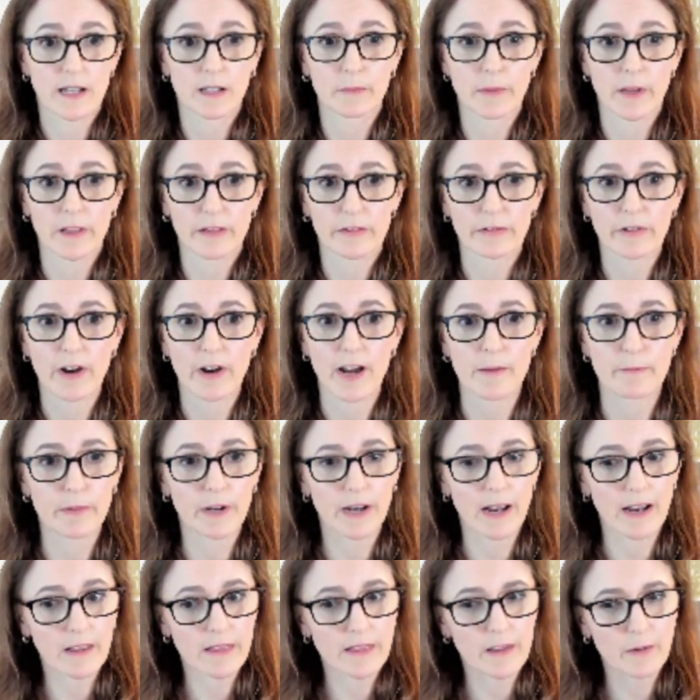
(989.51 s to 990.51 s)
But anything we can
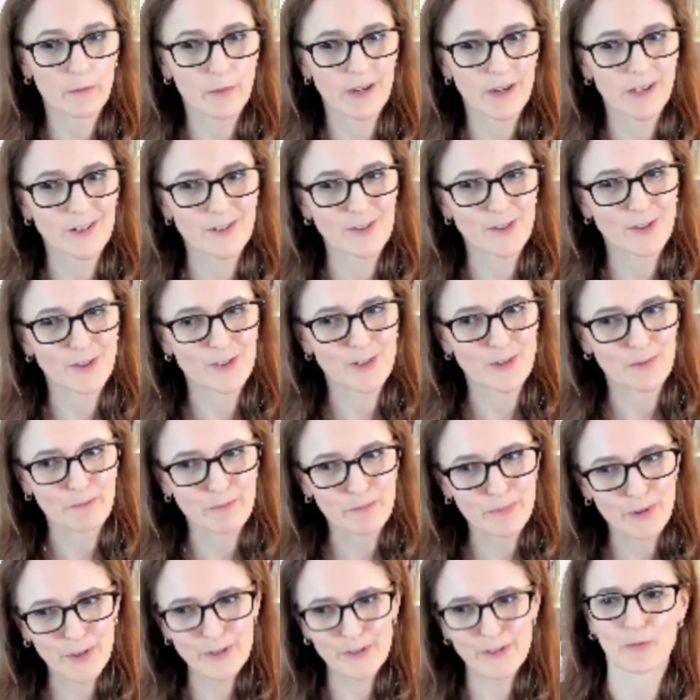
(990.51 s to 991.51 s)
do to boost
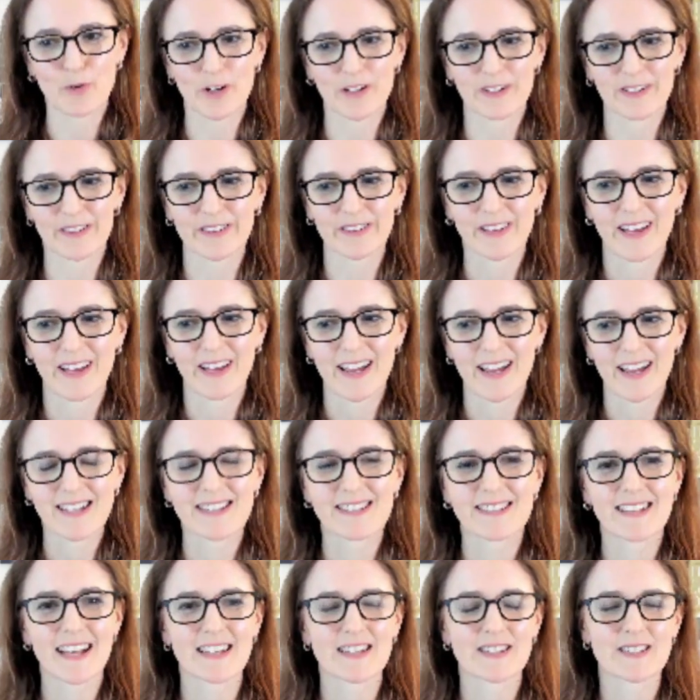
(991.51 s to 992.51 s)
someone's
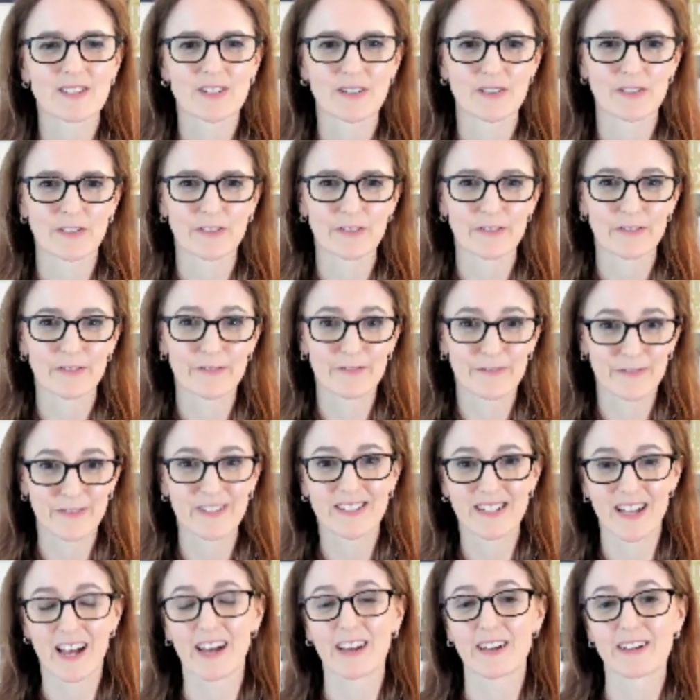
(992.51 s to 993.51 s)
sense of
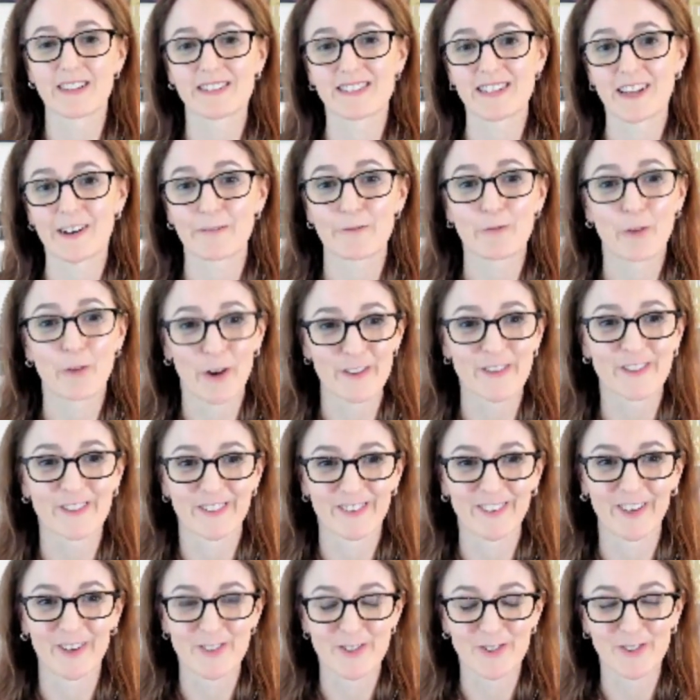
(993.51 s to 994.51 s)
self-worth and
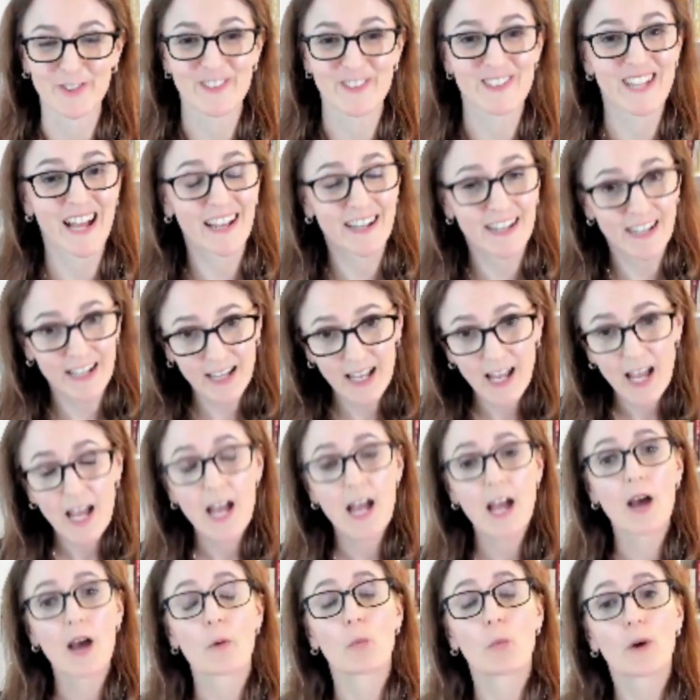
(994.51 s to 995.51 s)
social standing
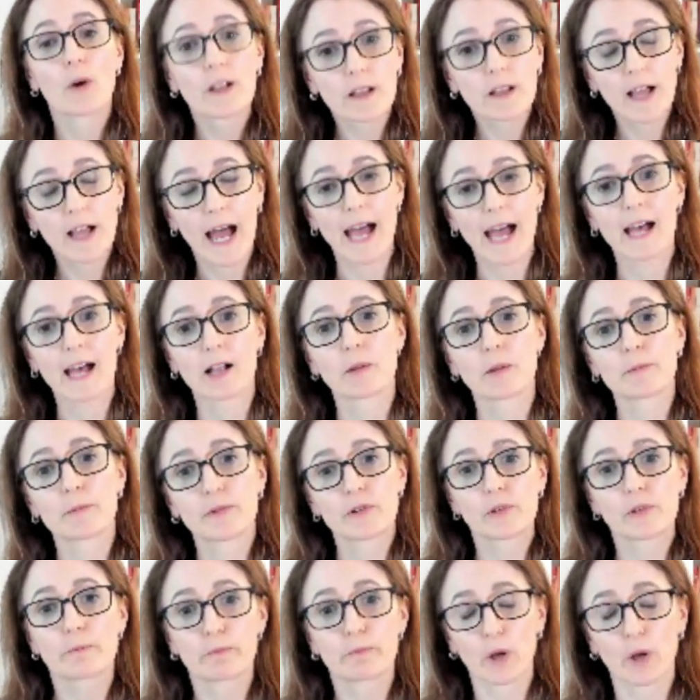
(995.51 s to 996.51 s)
will help to
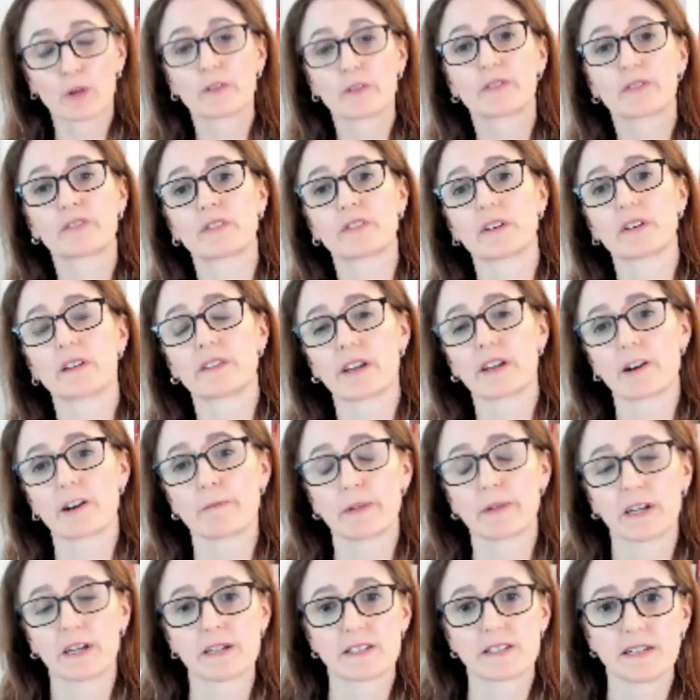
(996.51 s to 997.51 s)
bolster their
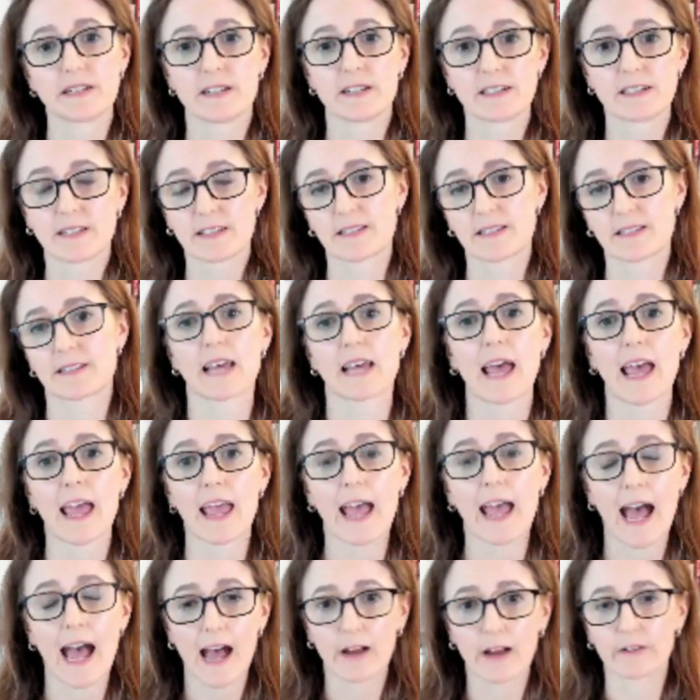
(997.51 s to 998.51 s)
ability to stay
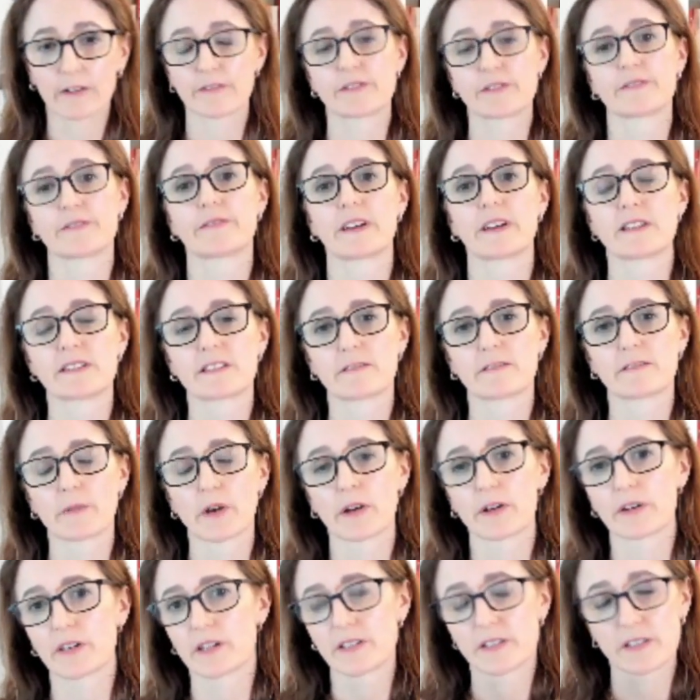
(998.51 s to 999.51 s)
out of defensive
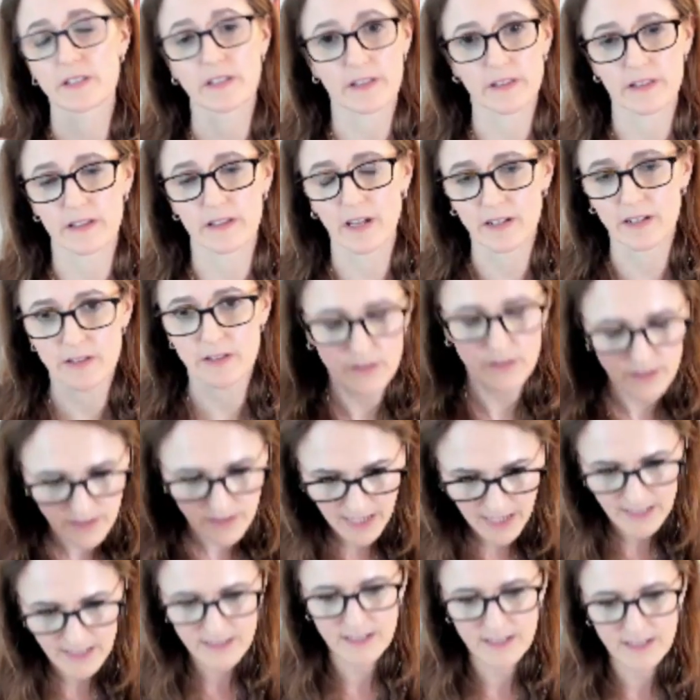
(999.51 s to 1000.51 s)
mode and to
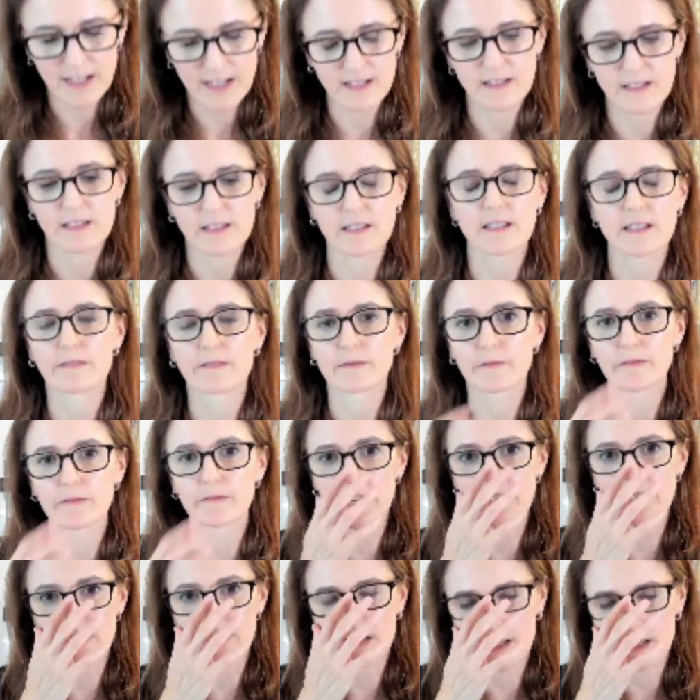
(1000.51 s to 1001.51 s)
stay centered, even
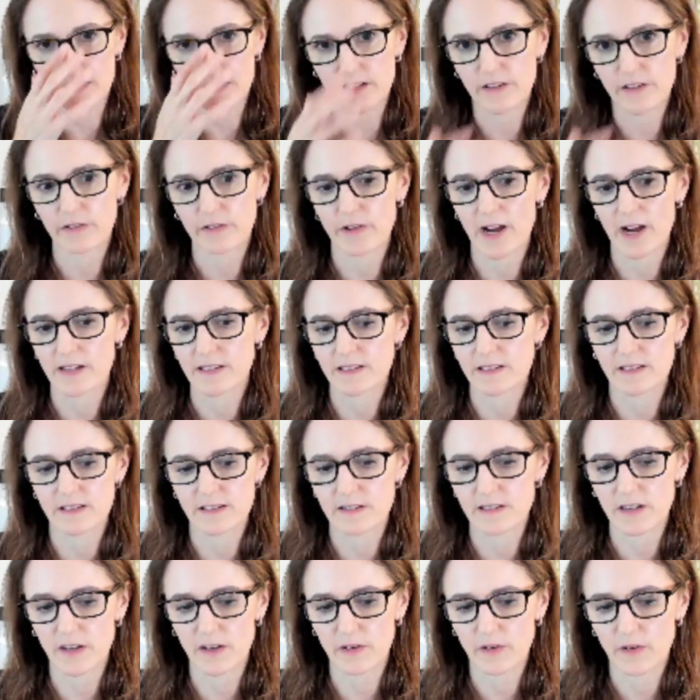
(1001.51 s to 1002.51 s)
facing into threats. And
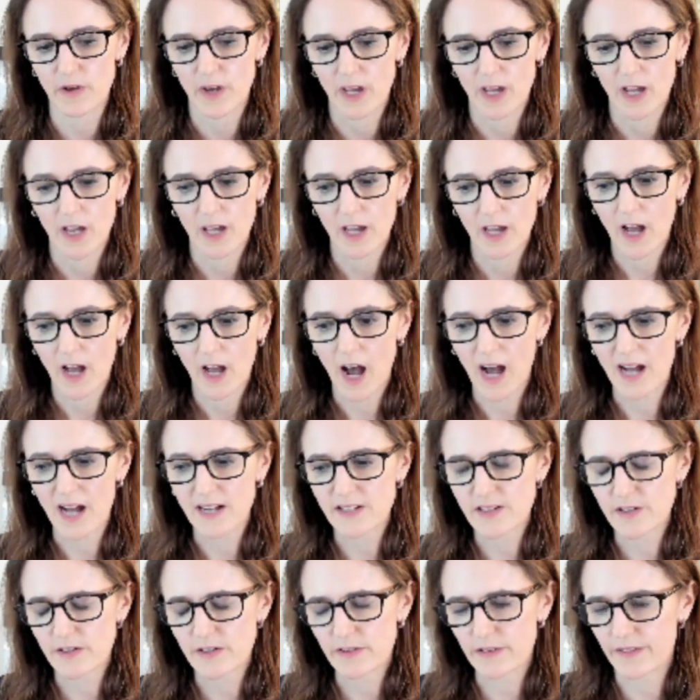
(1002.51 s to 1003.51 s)
so I
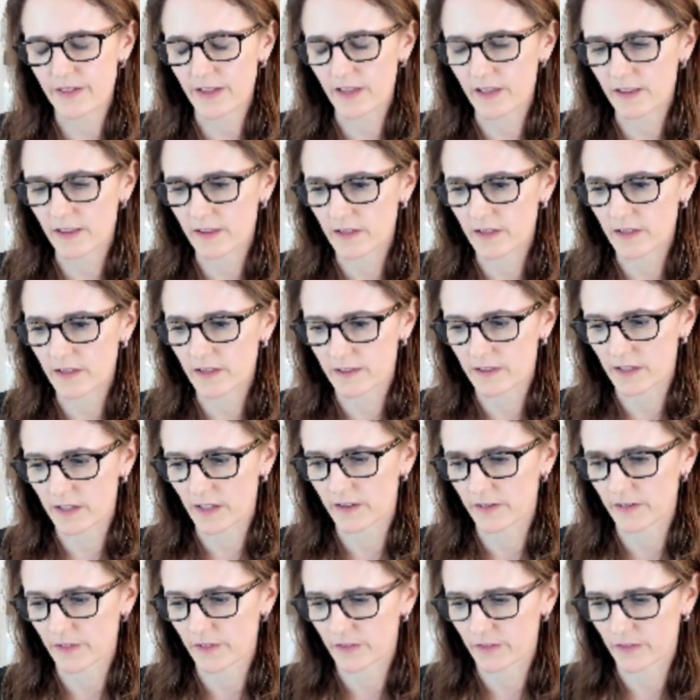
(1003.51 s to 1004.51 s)
do think that
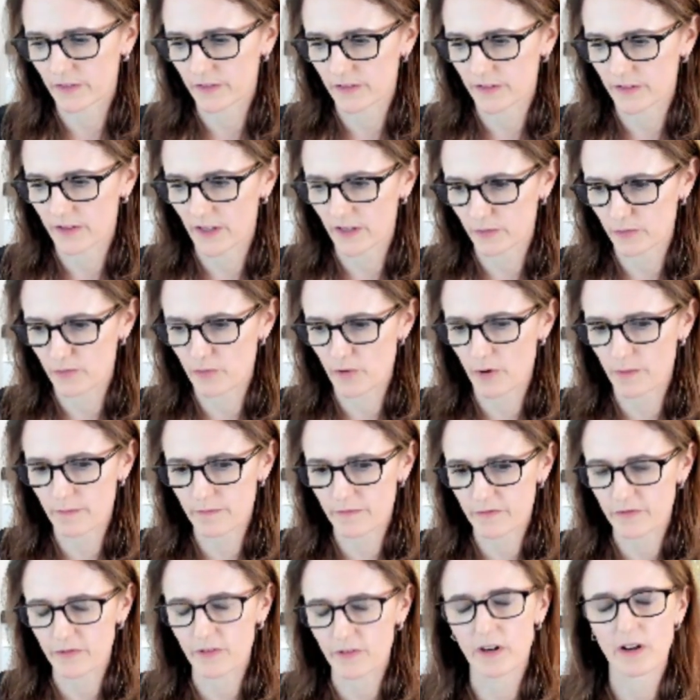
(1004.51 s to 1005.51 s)
there's room for a
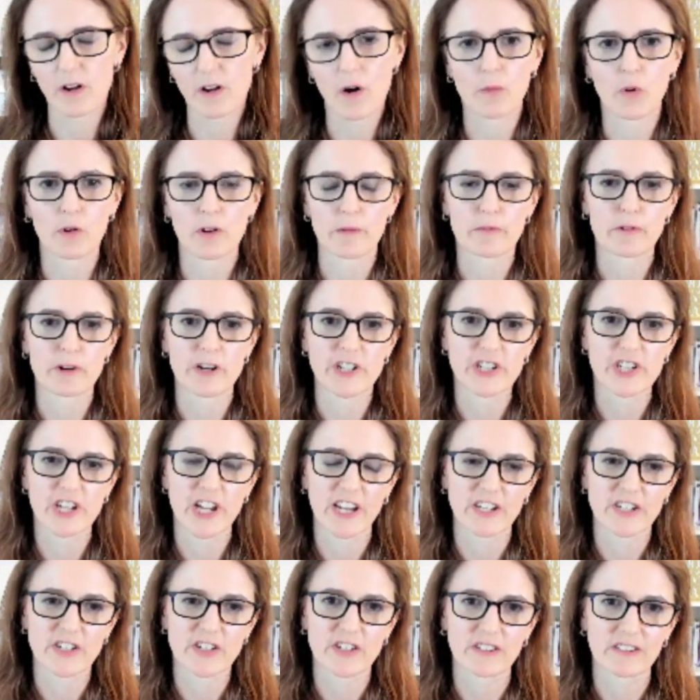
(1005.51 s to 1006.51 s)
lot more
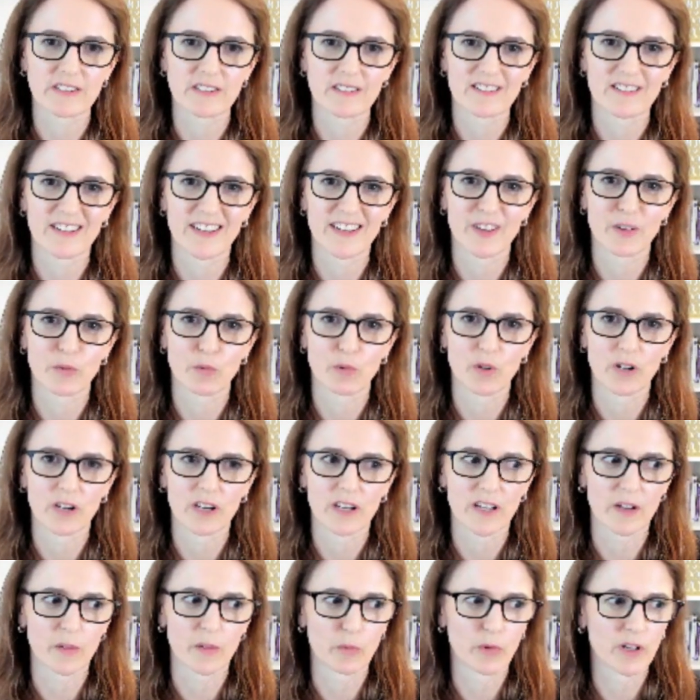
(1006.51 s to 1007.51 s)
appreciation in the working
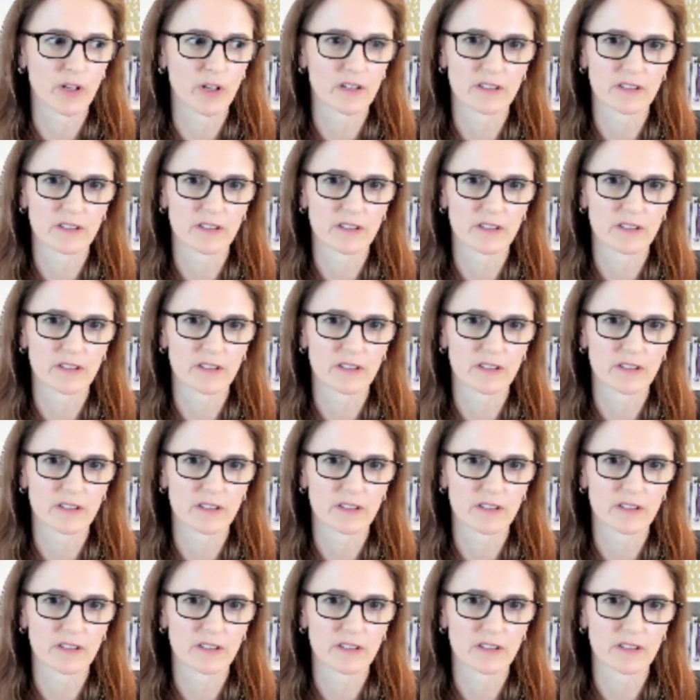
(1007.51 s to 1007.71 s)
world.